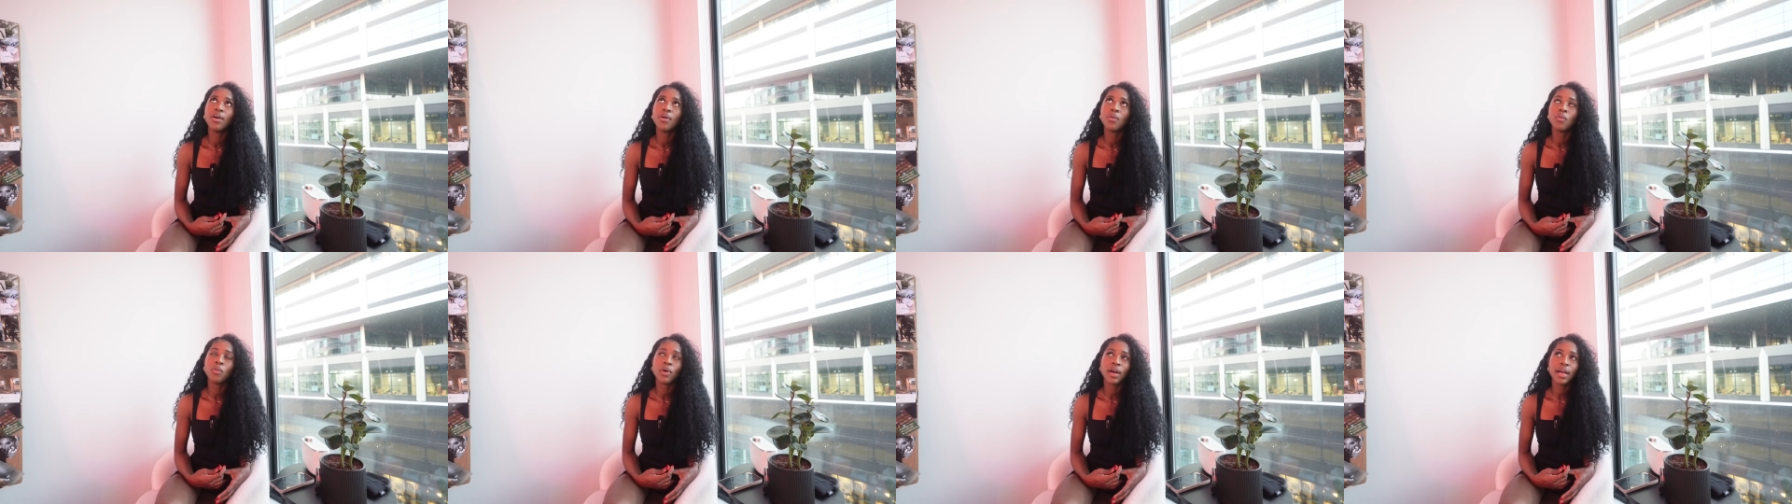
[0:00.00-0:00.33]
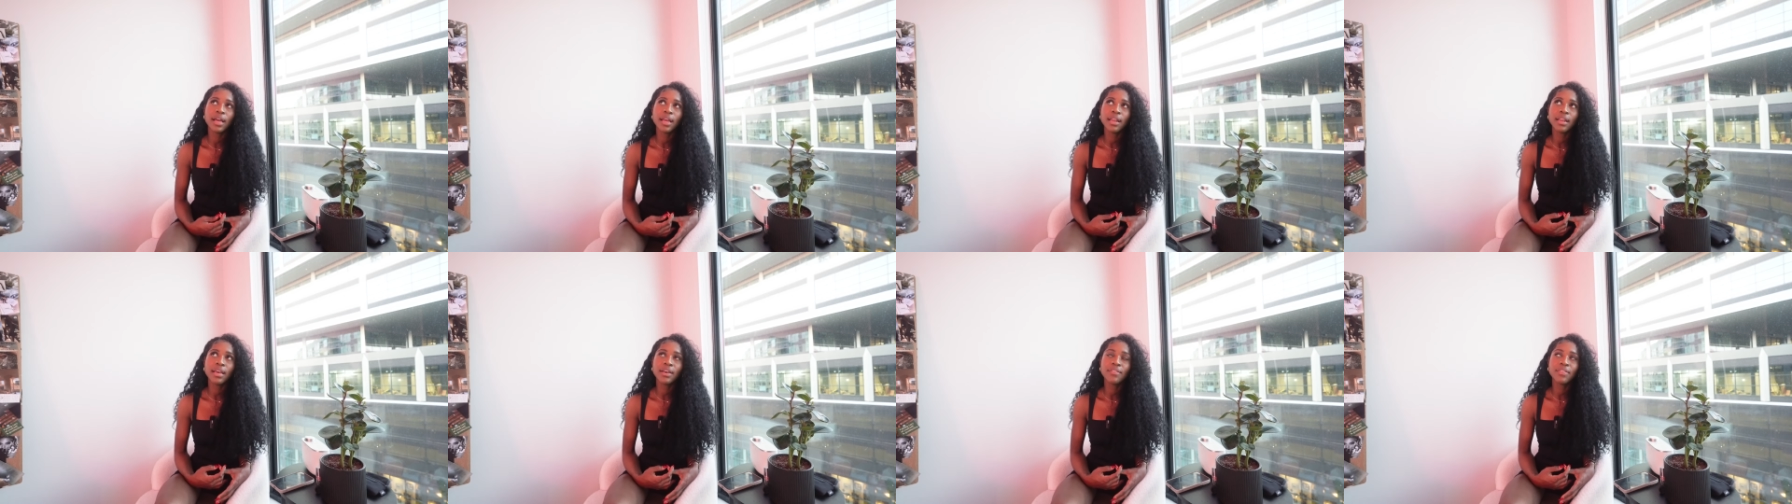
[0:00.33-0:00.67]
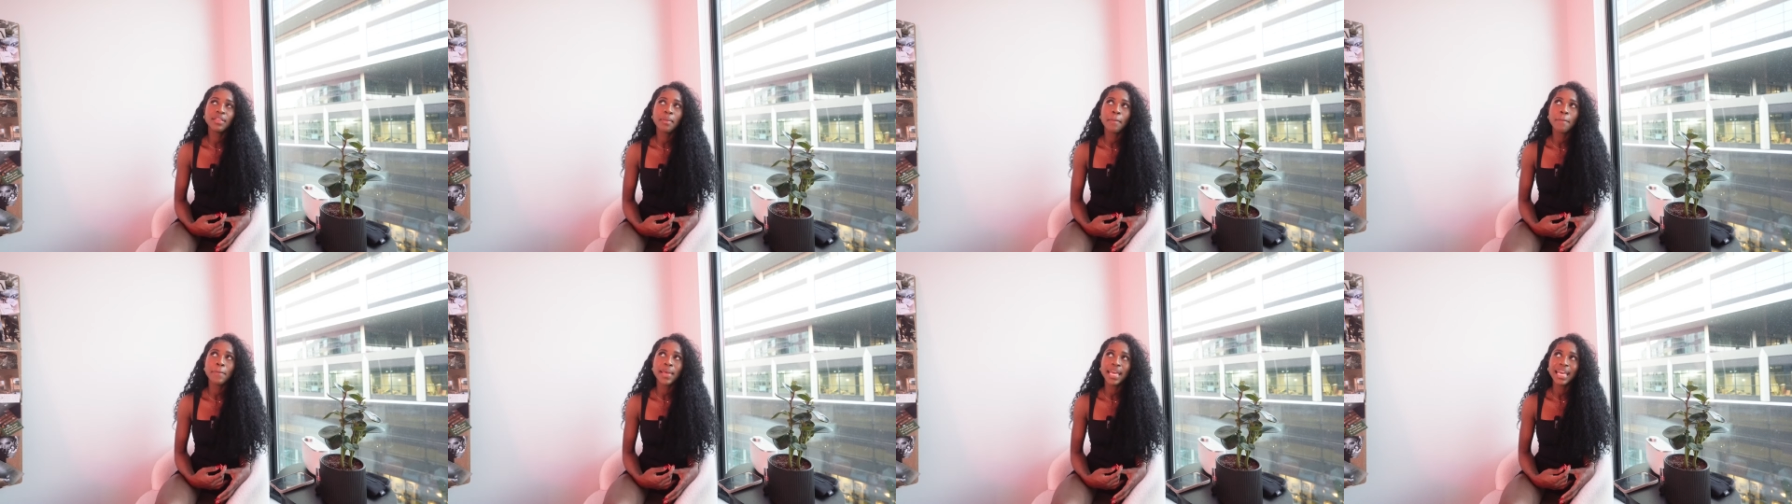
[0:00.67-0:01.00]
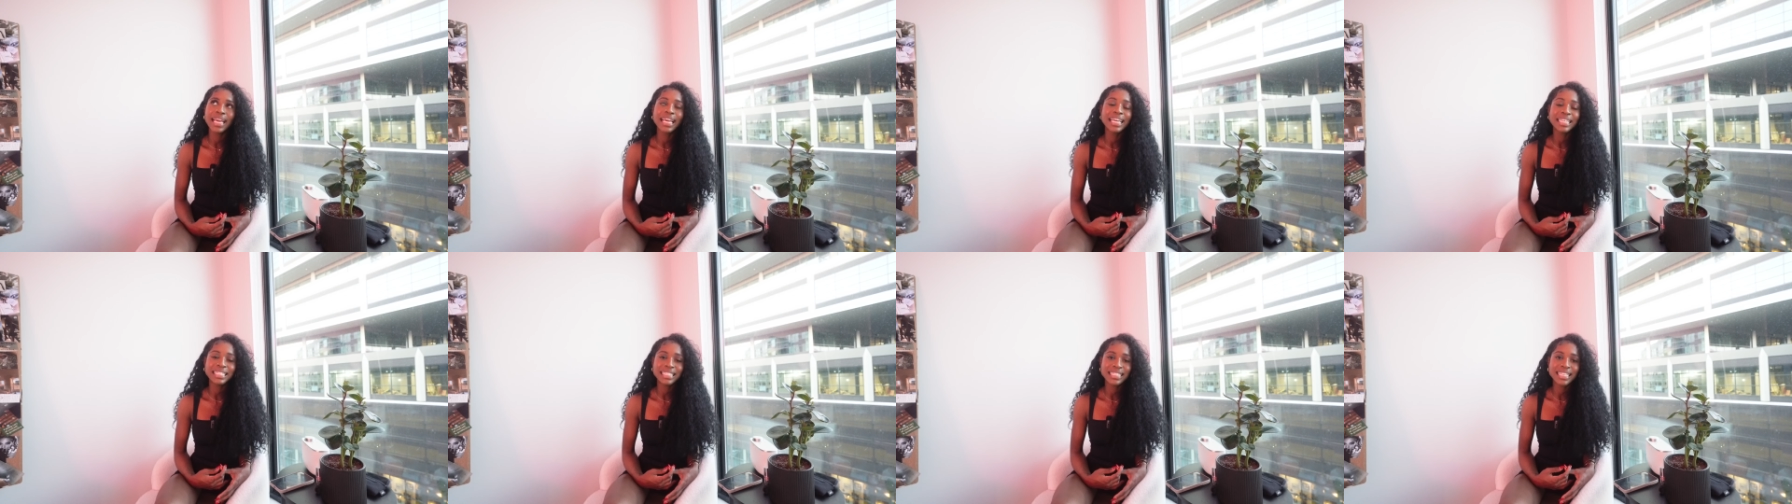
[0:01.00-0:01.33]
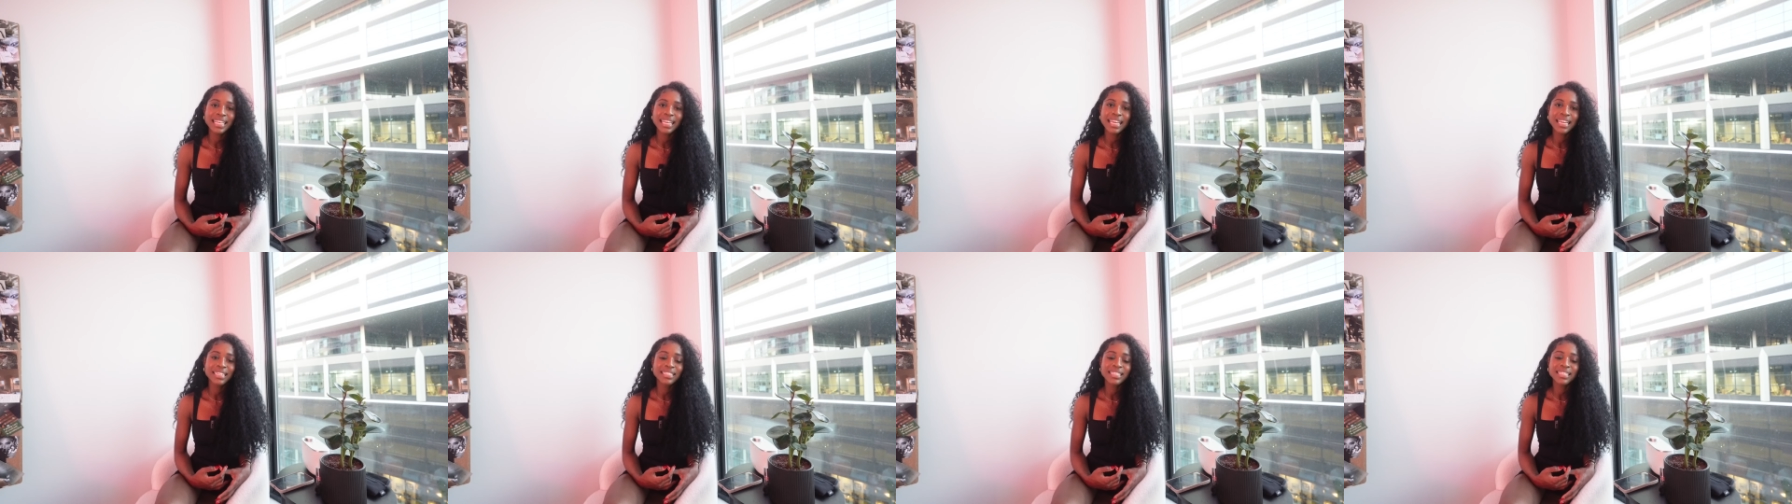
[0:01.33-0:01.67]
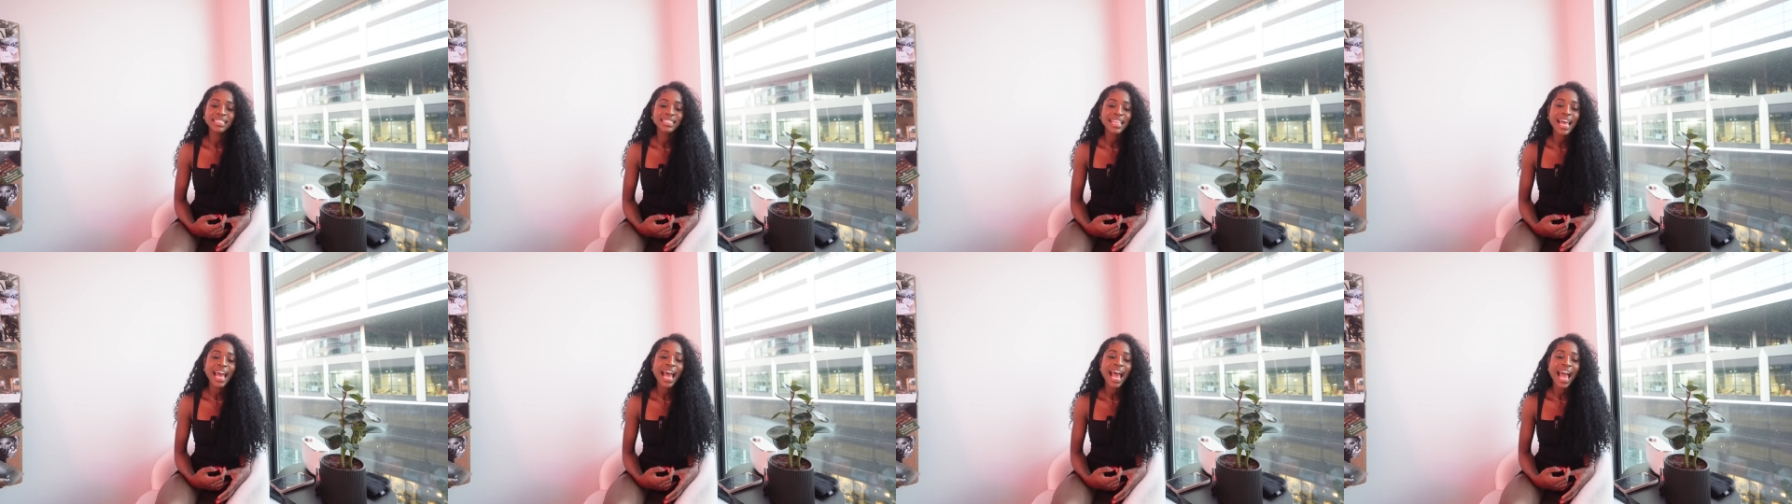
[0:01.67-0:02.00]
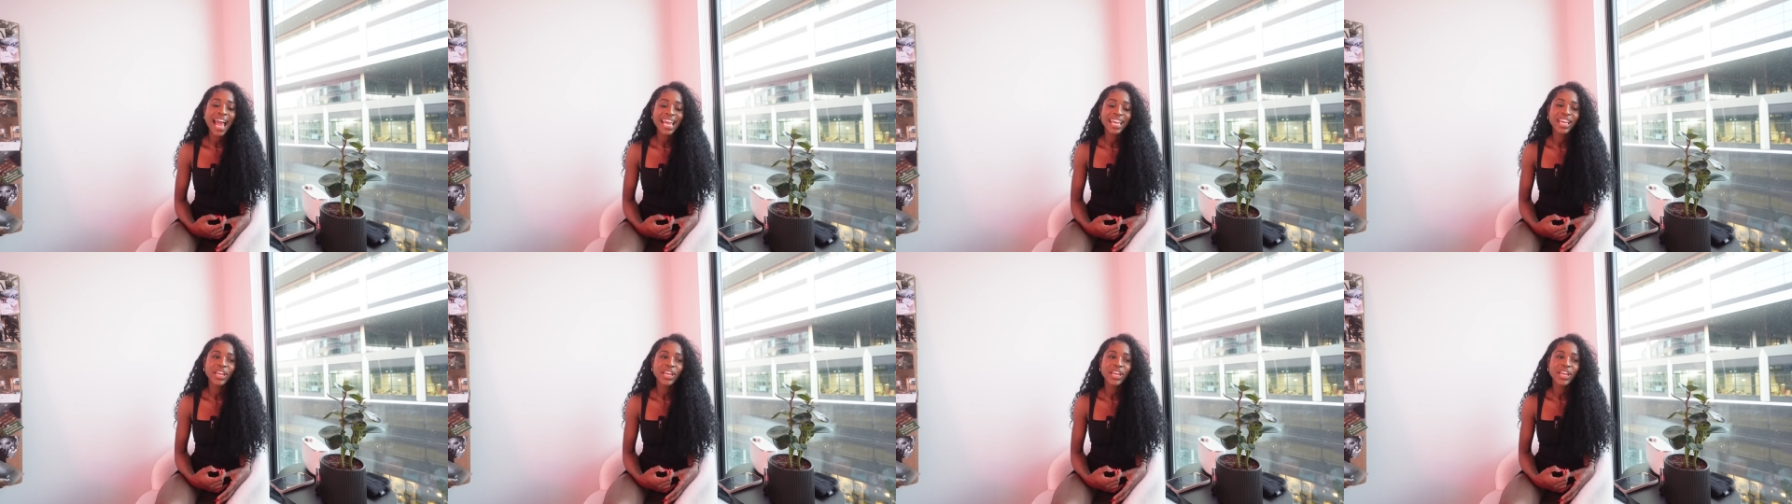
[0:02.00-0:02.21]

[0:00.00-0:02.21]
one of the biggest things is that i